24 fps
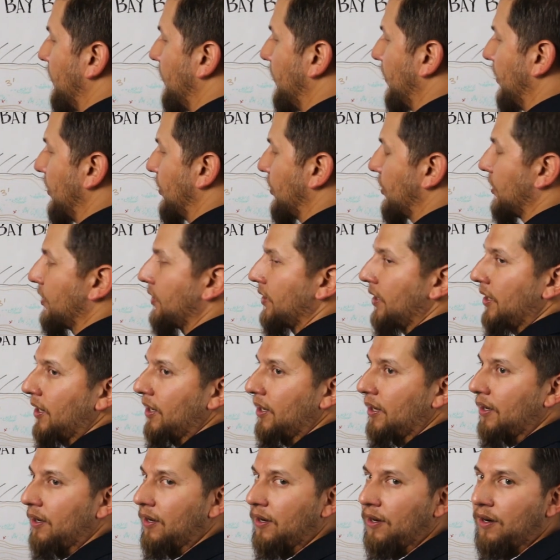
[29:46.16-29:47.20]
fish uh,
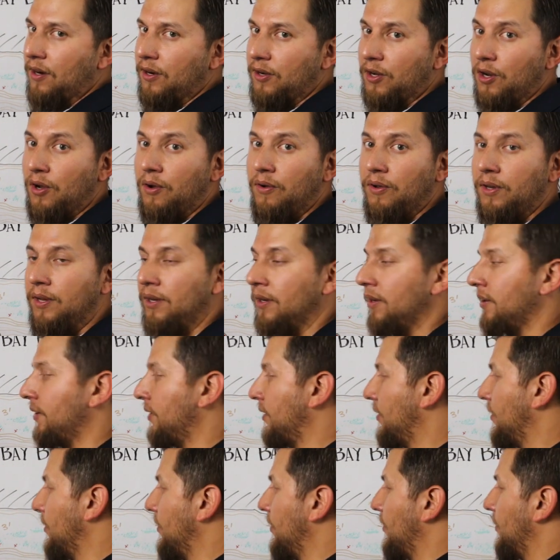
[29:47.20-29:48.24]
are going.
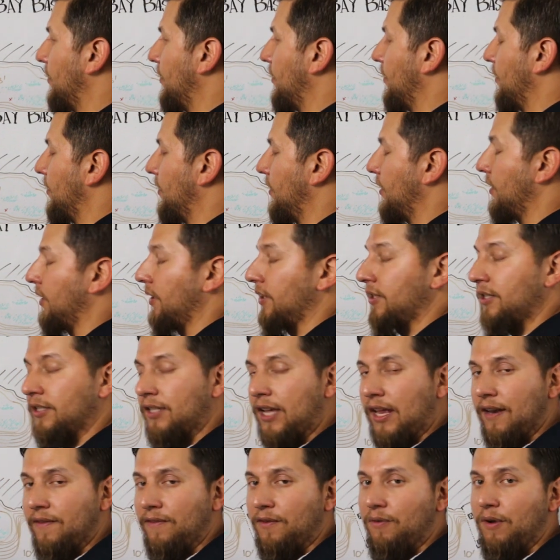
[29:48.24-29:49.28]
This is
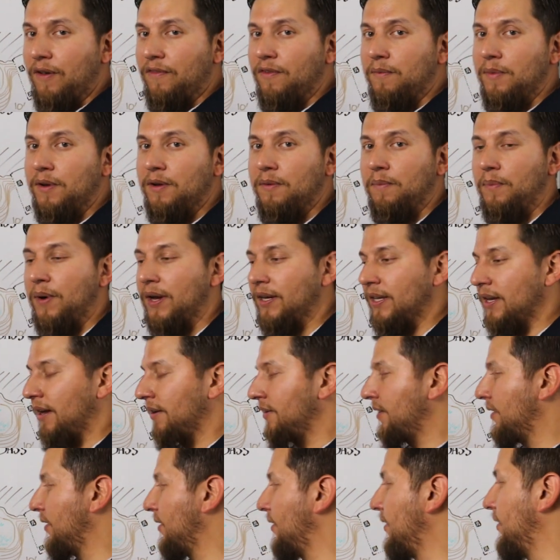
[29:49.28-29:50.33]
kind of a way for me to break
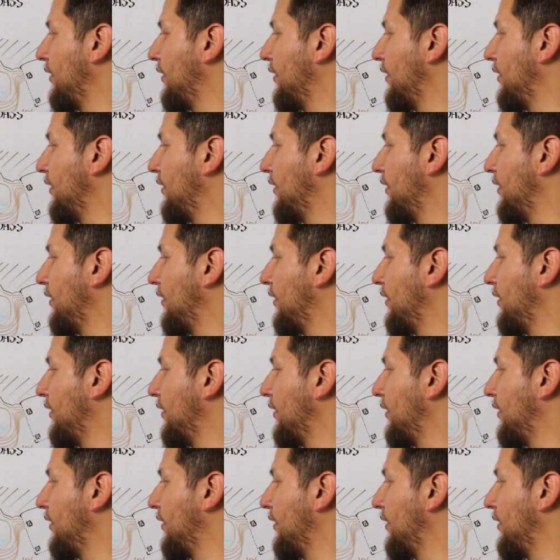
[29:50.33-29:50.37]
down